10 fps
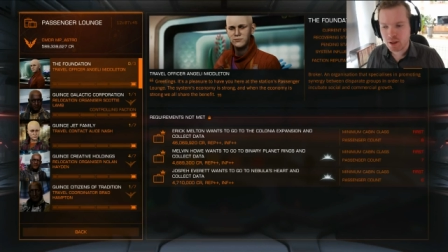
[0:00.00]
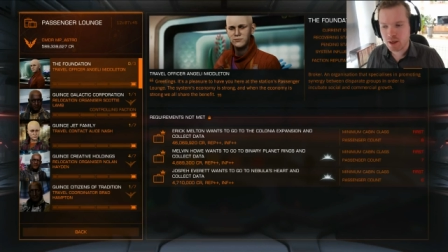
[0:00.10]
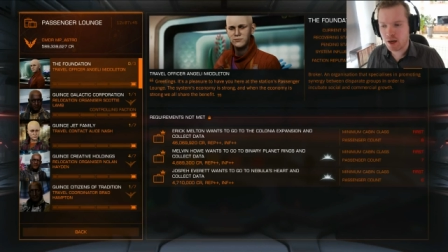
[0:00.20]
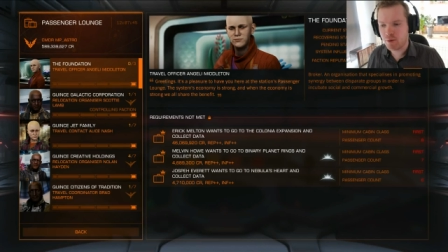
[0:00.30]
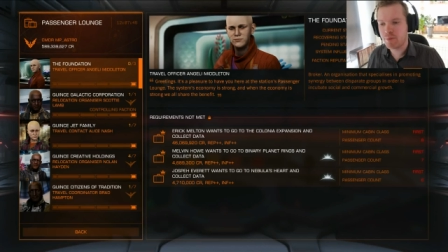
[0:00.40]

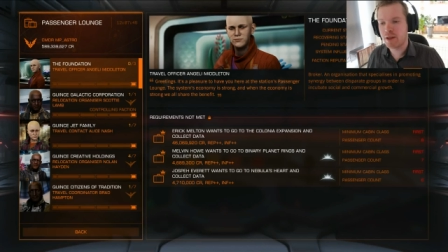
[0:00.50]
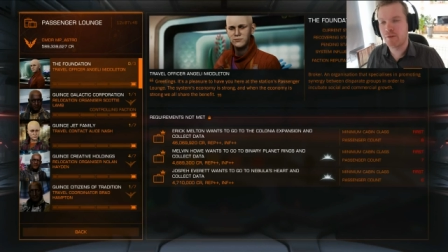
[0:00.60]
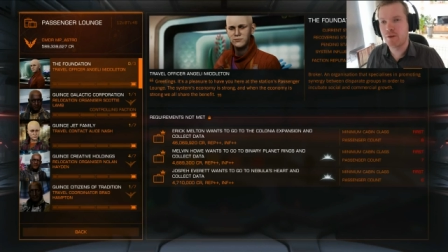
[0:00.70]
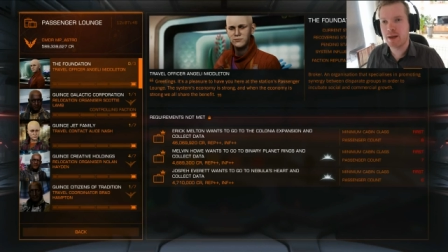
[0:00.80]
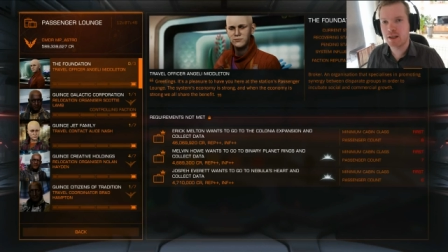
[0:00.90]
Now,
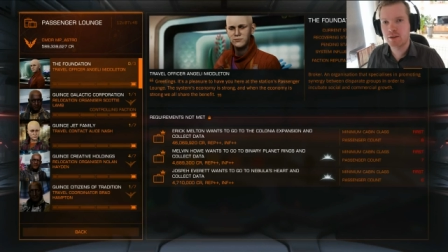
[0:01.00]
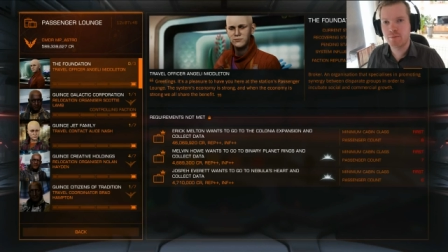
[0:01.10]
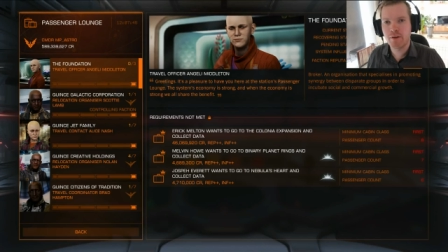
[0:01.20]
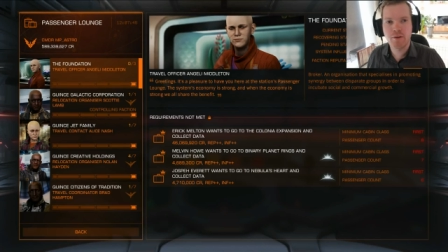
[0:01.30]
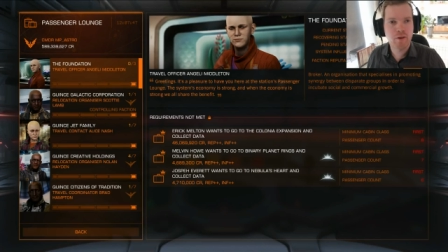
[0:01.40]
if we make some
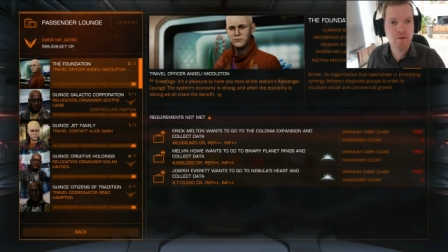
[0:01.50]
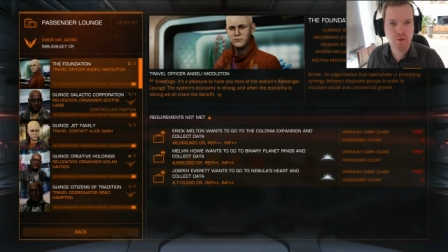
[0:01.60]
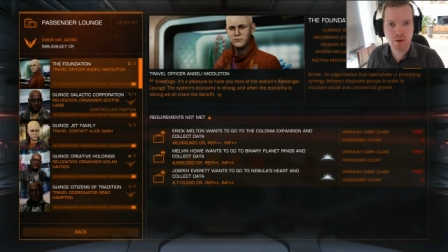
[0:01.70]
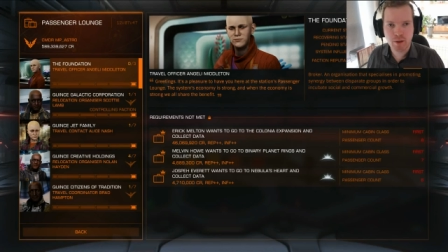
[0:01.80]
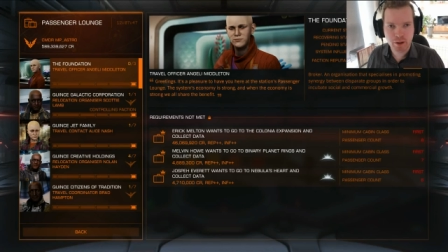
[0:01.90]
very, very
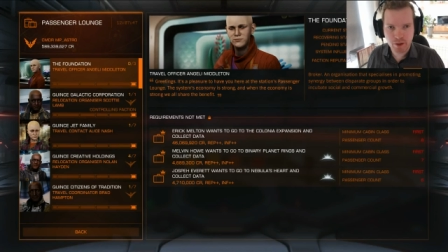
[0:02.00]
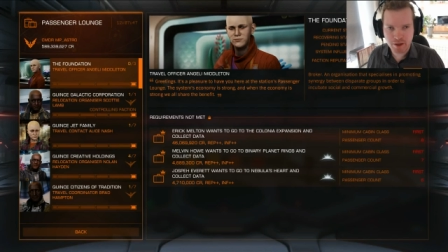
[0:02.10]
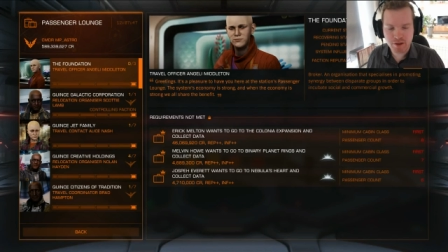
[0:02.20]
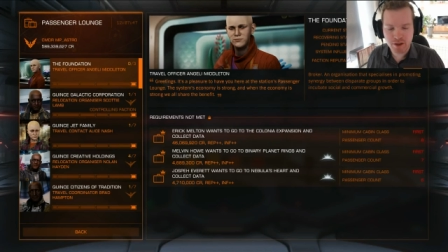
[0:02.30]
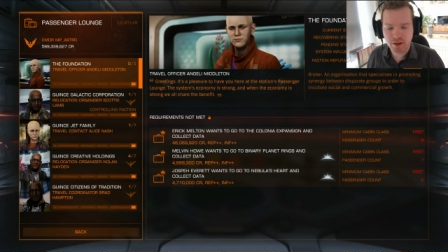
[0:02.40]
quick
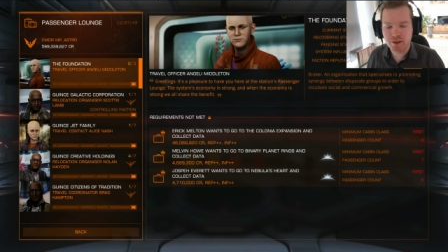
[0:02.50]
calculations here,